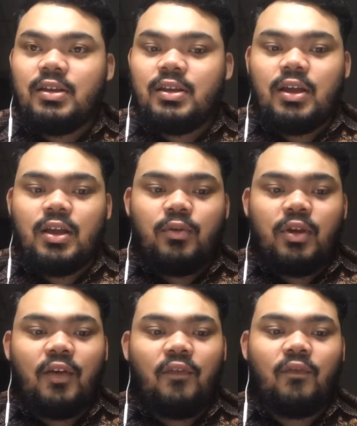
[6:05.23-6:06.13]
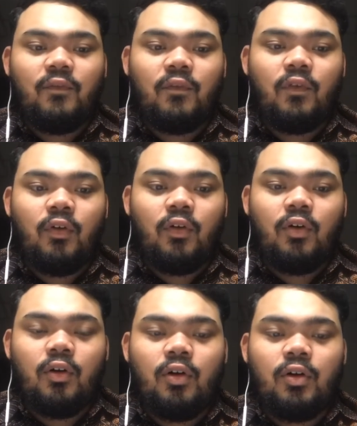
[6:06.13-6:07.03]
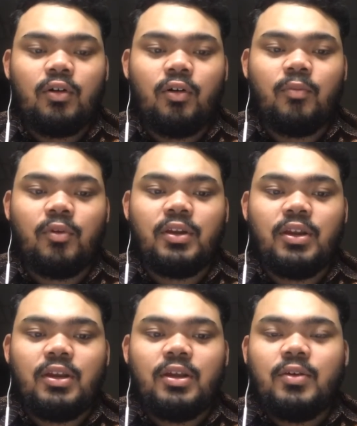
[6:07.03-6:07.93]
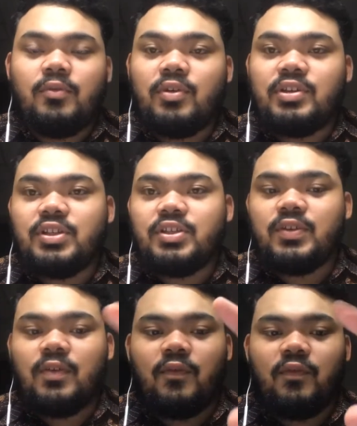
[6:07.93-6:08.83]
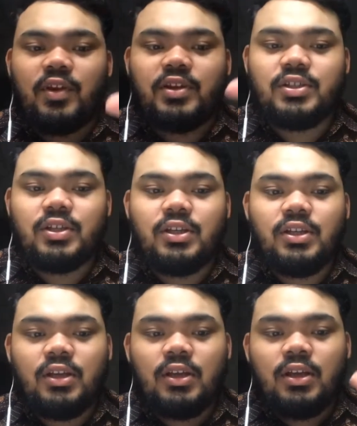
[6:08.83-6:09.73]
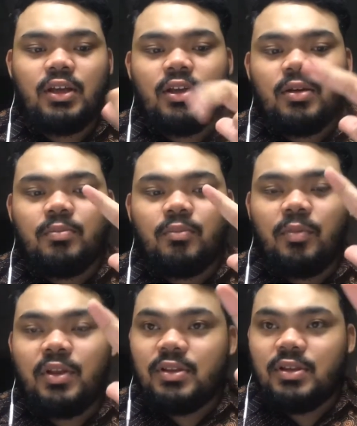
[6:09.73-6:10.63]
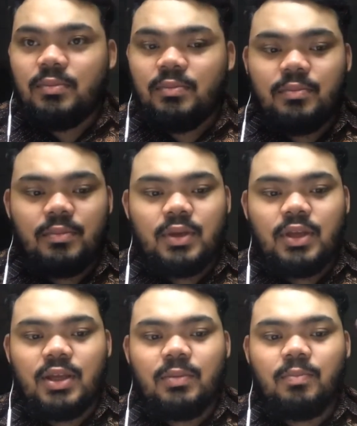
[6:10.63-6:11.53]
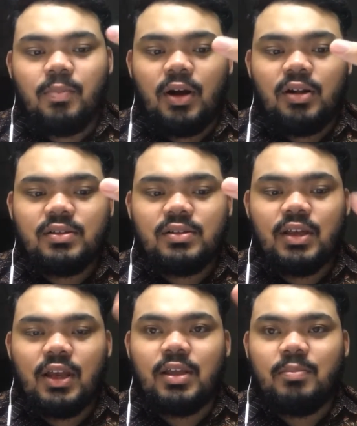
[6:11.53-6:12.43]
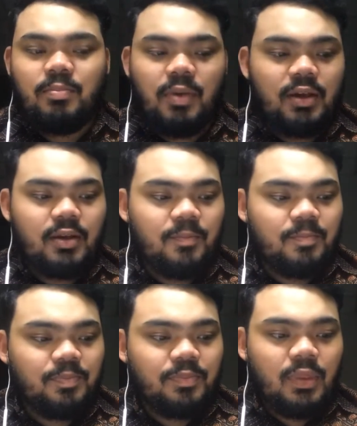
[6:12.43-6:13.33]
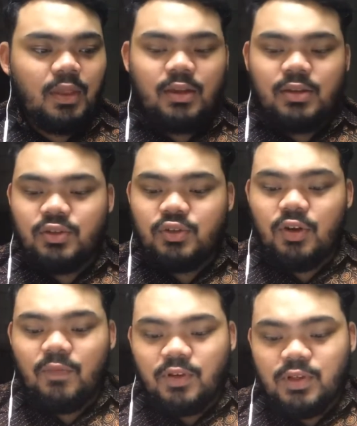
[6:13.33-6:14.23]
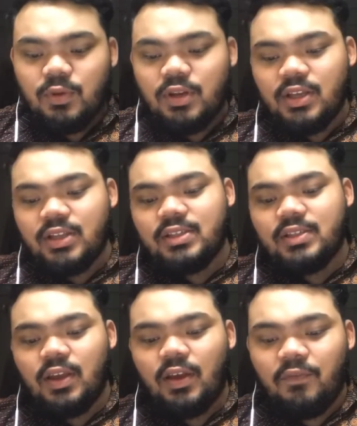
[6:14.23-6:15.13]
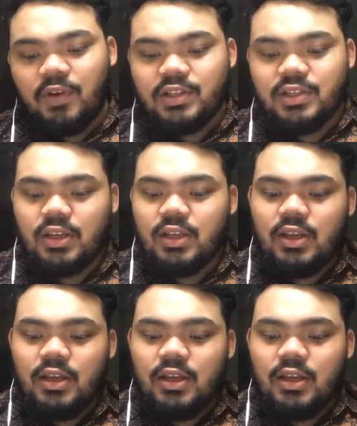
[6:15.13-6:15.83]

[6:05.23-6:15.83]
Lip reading: We have 4 components, which is friction, momentum, impulse, and impact. So the first one is friction.